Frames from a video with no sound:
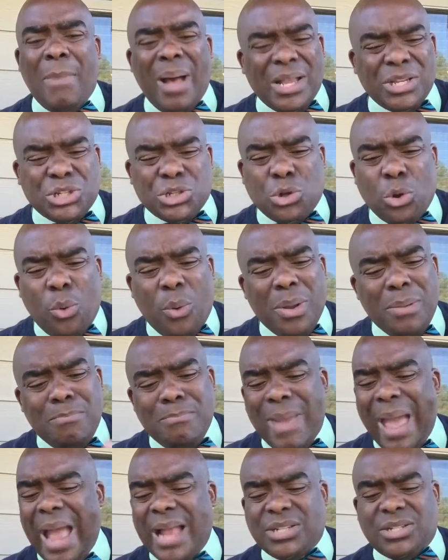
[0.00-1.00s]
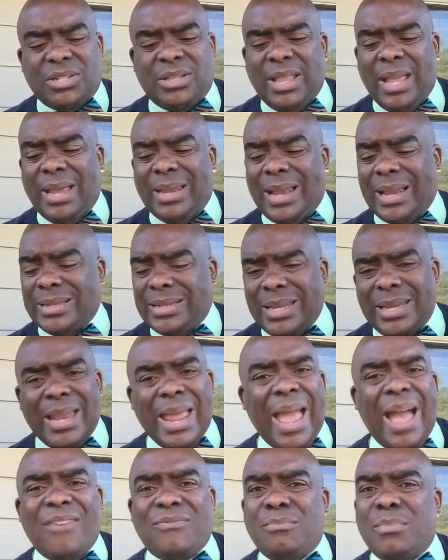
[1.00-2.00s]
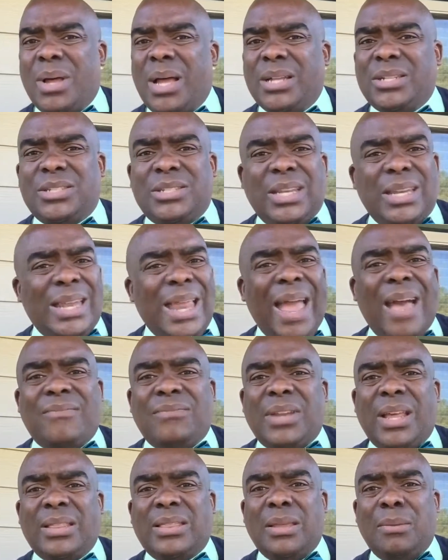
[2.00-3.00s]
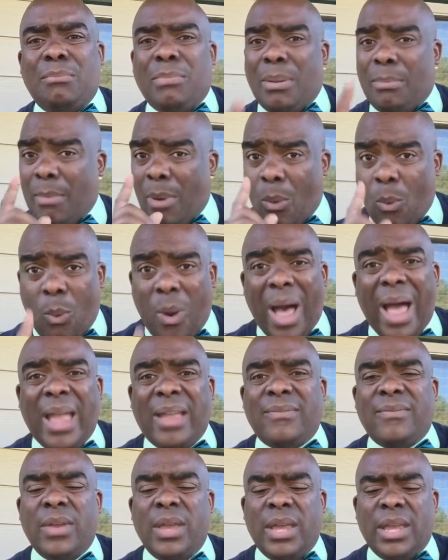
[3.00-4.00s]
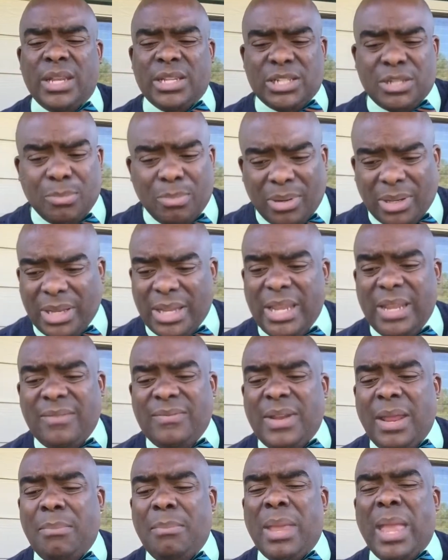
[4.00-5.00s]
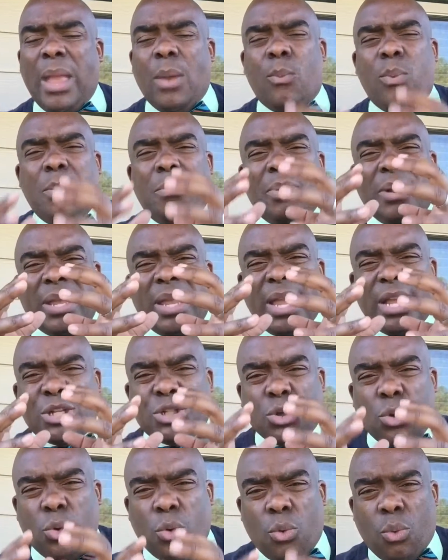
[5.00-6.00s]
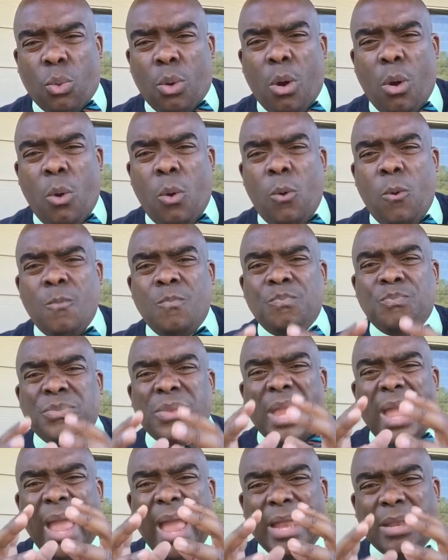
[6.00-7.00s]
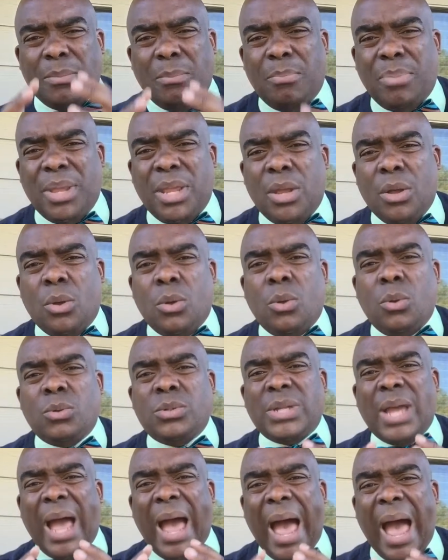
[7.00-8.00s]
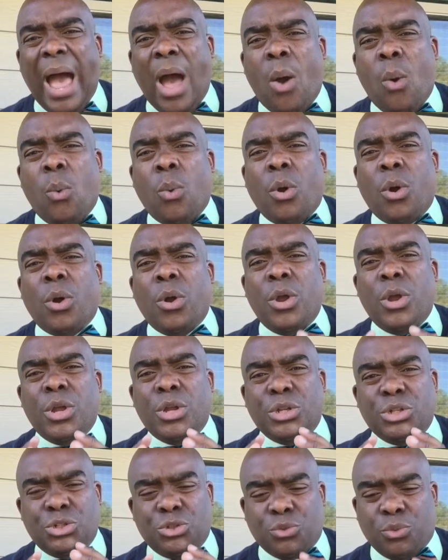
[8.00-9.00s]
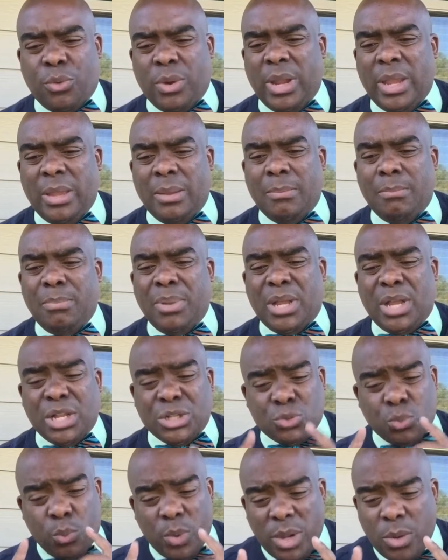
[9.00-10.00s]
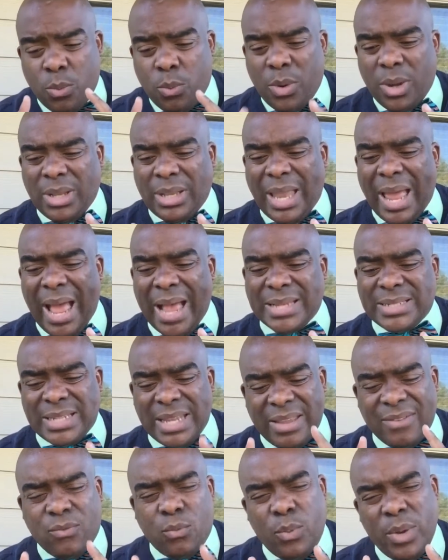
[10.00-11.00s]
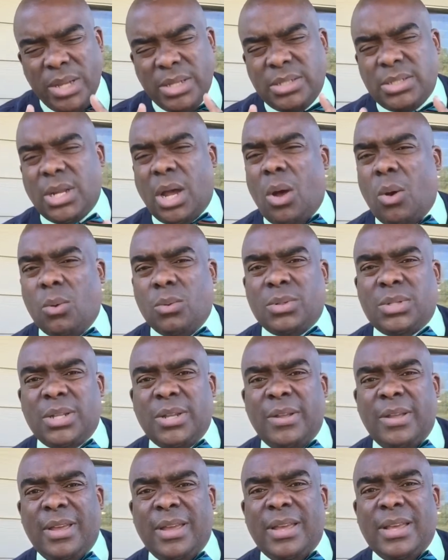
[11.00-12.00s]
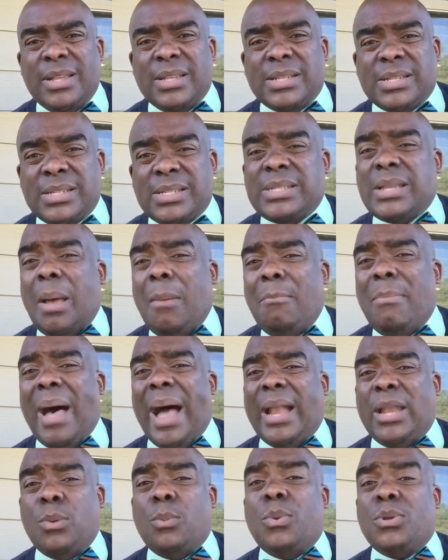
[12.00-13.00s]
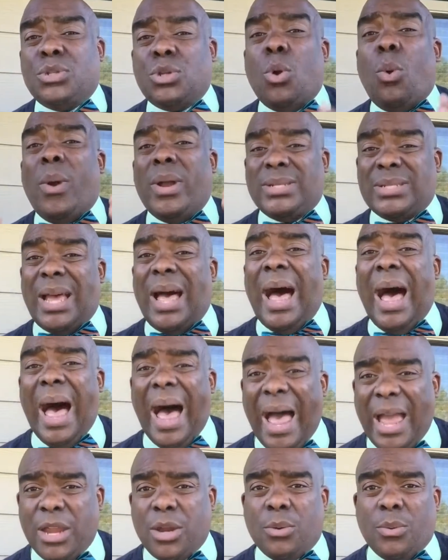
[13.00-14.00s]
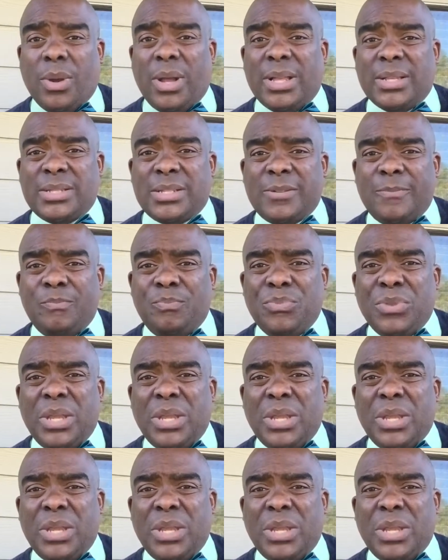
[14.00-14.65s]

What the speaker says: My story matched that. I didn't have much, didn't have nothing, but my wife, she believed in me, and we began to grow and build our dream, because we realized if we don't, somebody was going to hire us